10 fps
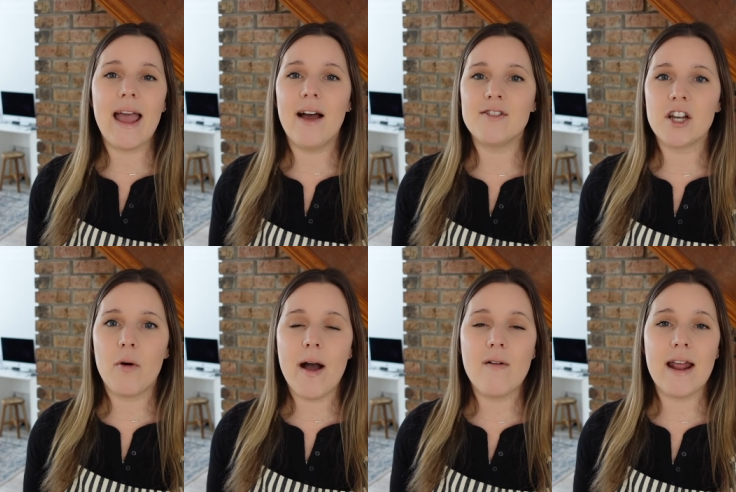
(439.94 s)
have to
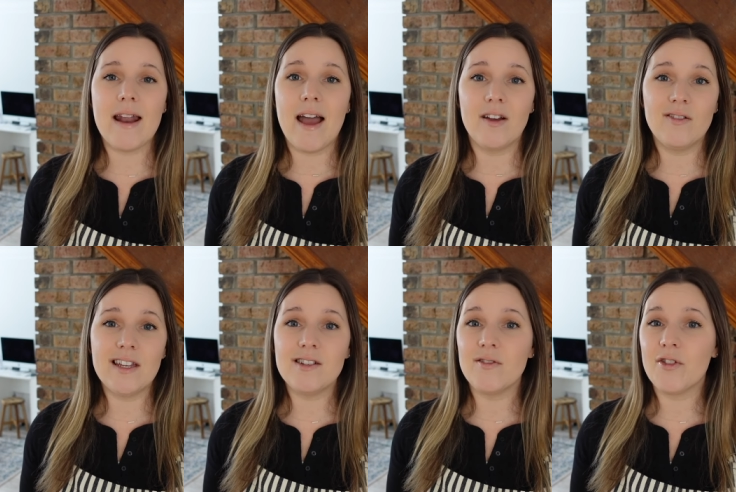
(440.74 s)
go out and I only
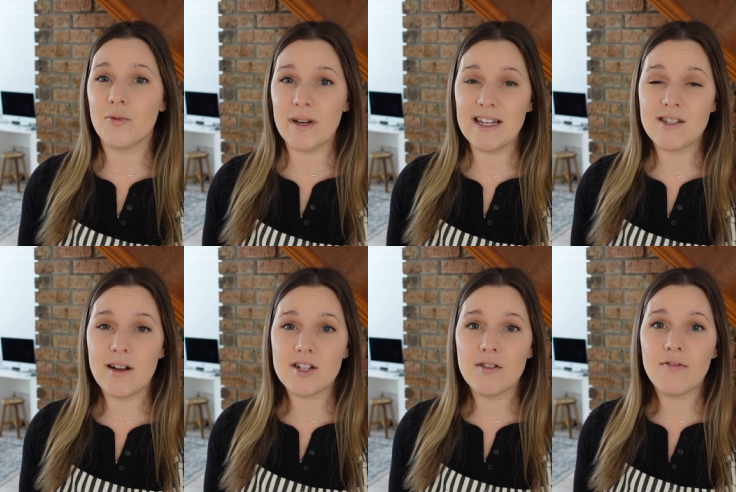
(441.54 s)
do three
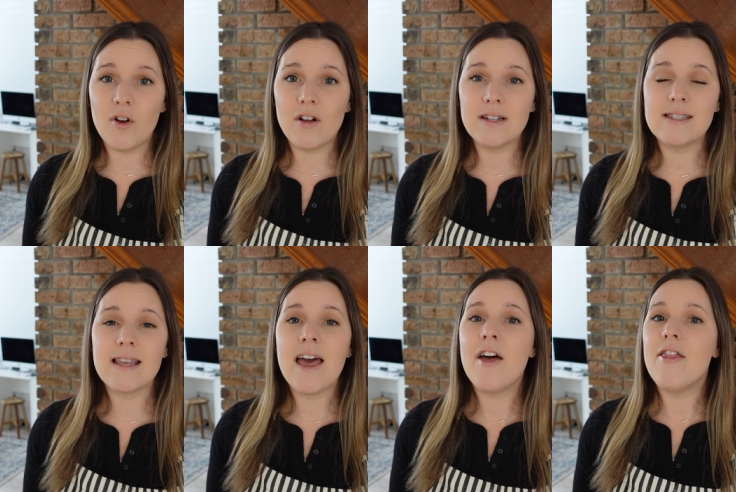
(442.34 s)
stretch and folds,
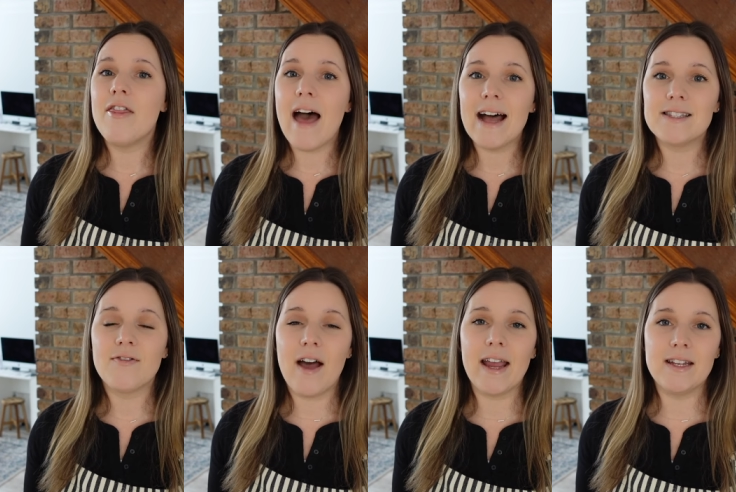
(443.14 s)
that's
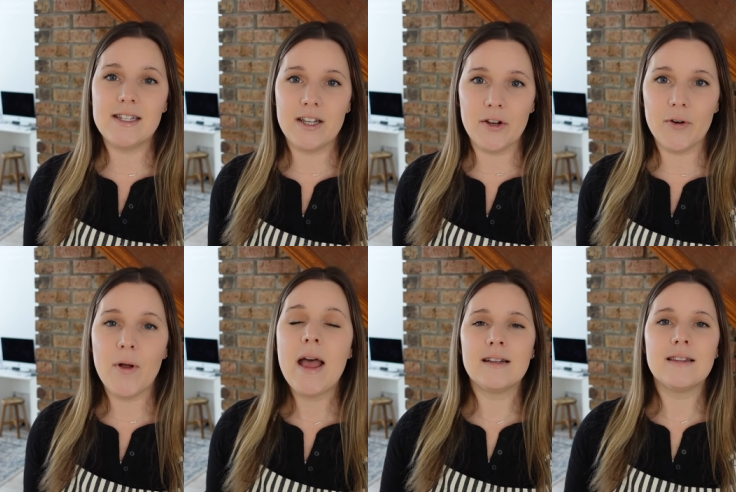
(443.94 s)
fine too.
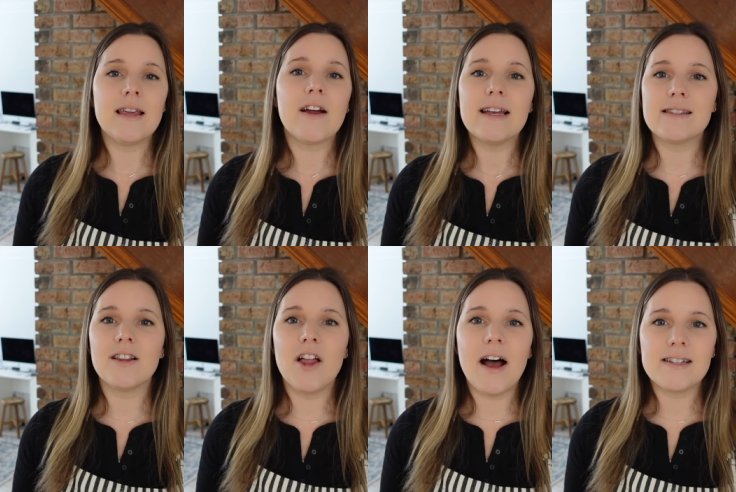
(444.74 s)
There is a
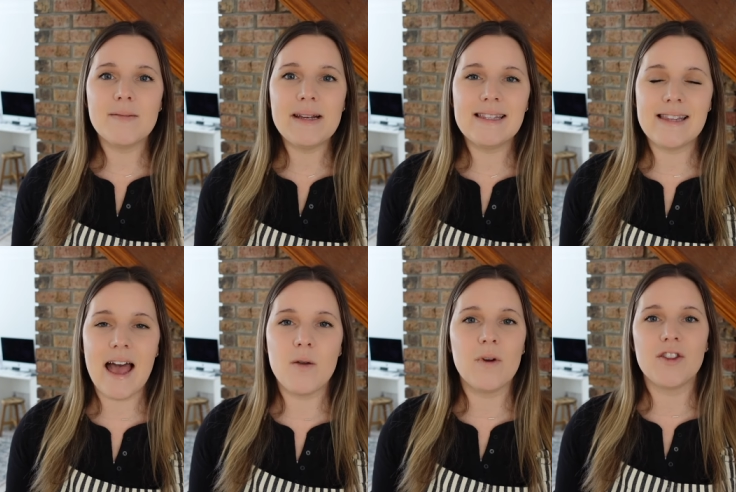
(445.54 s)
lot to be
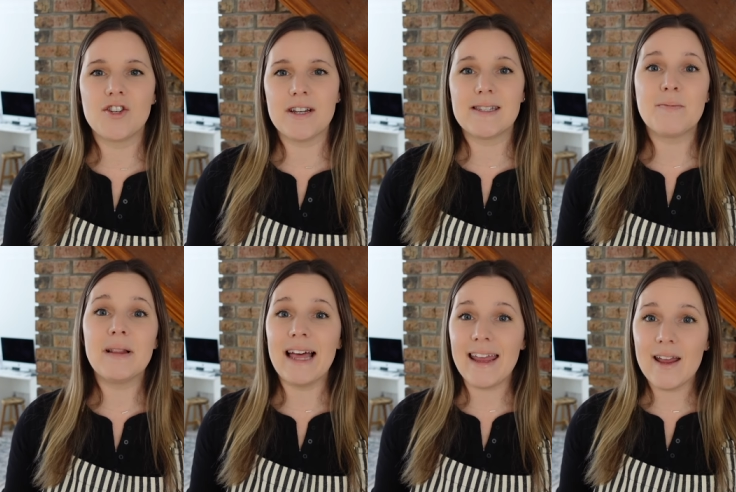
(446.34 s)
said with just
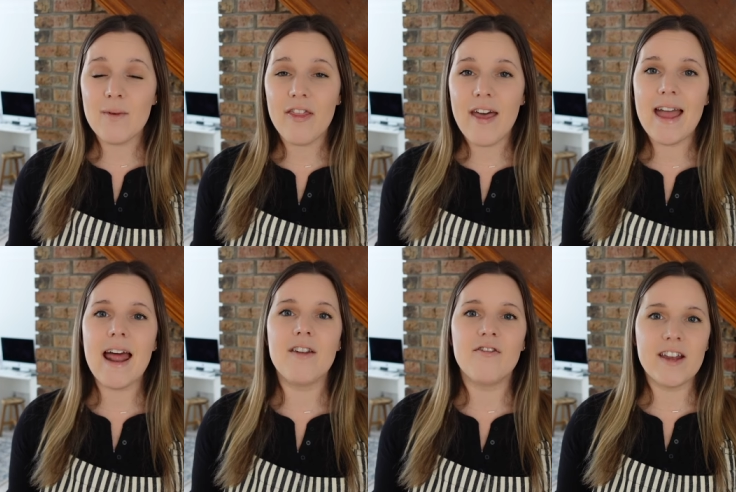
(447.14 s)
playing with it
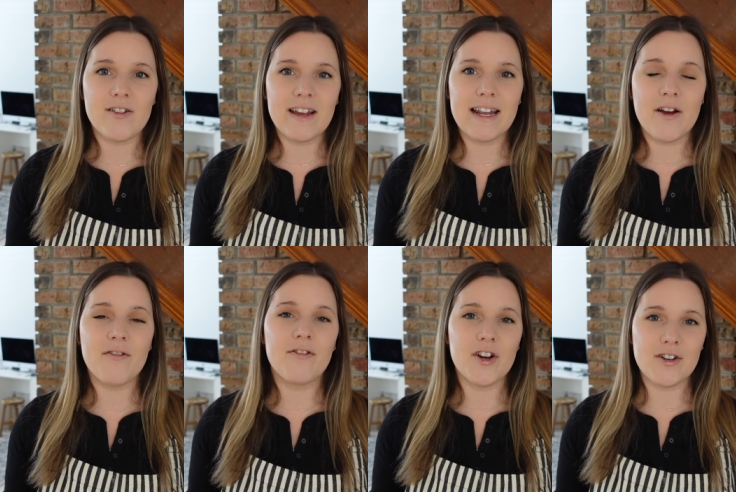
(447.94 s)
and figuring it
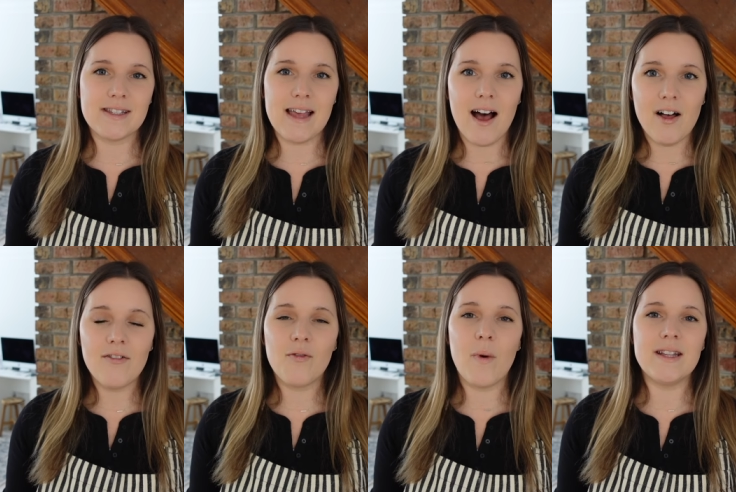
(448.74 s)
out for
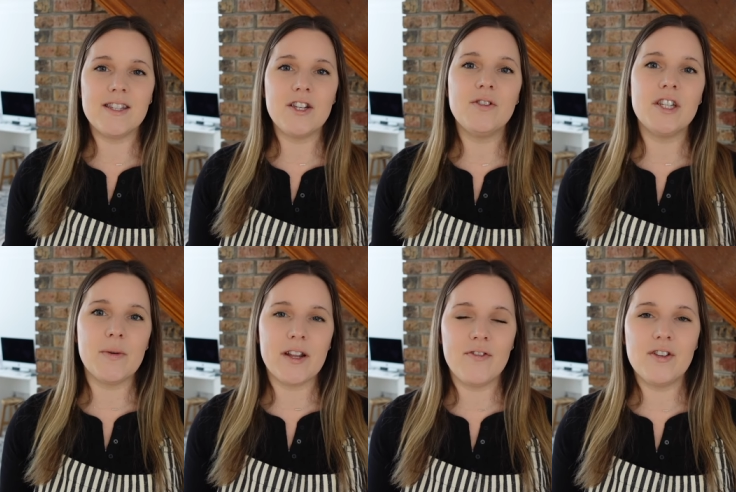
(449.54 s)
yourself. Once you do
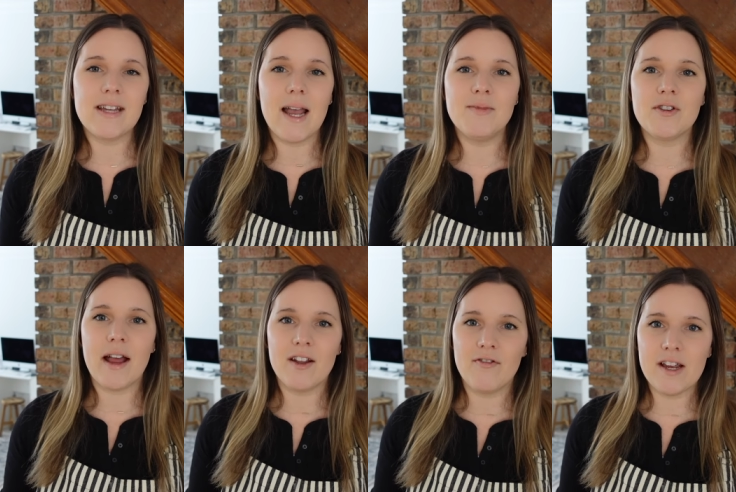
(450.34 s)
it a few times, you
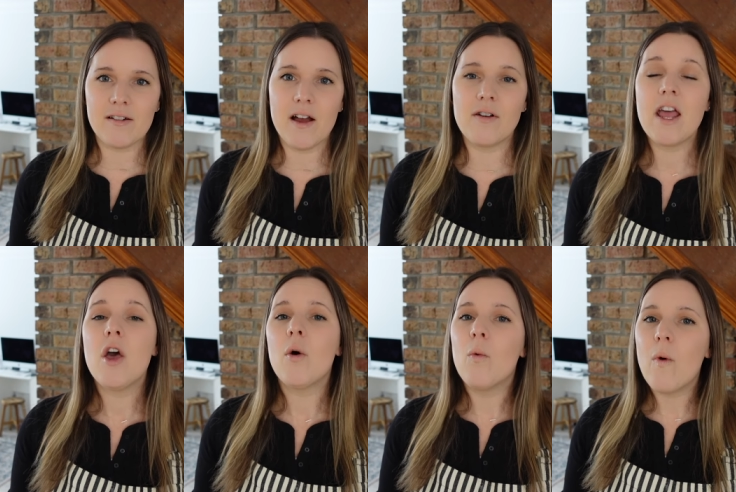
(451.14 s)
kind of figure out
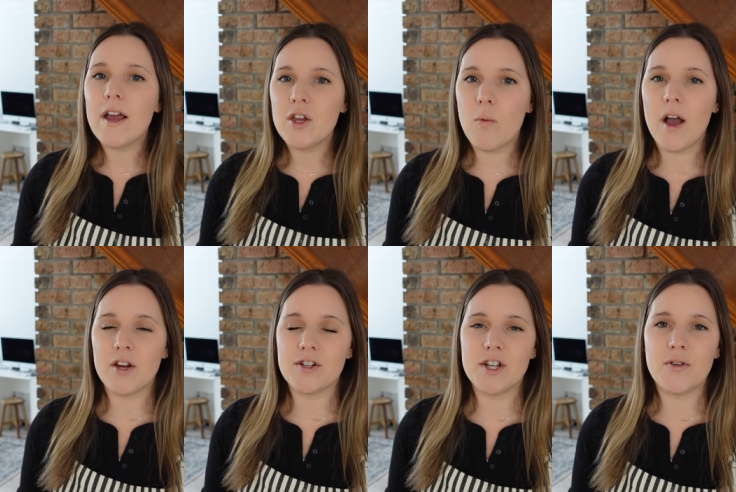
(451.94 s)
what you want
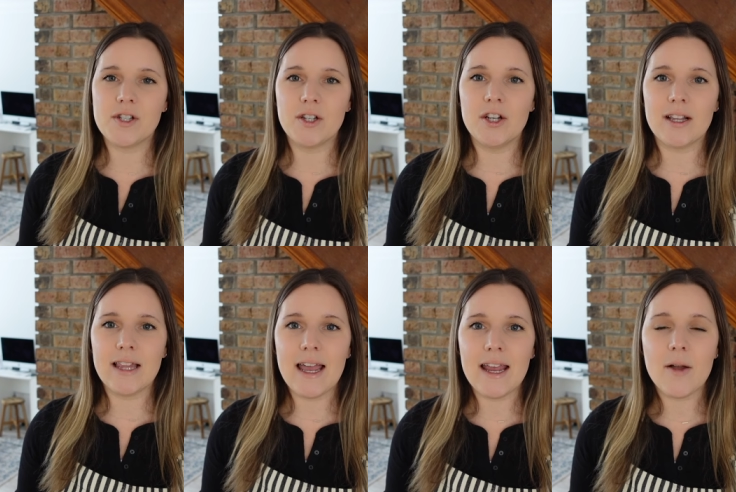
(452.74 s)
your dough to look
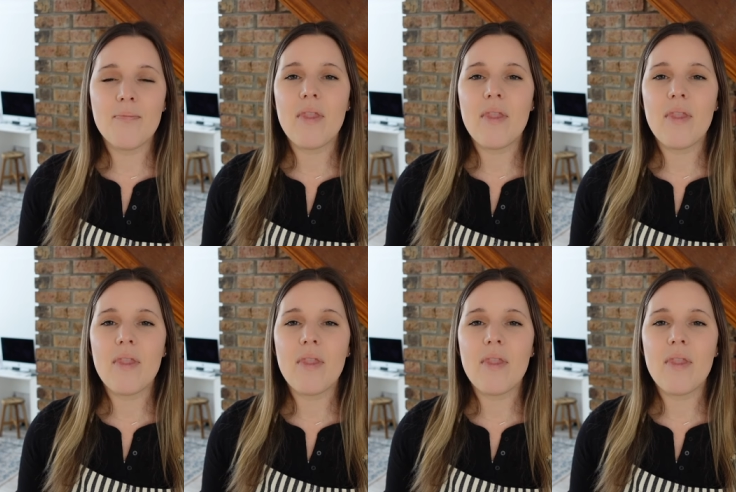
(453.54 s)
like.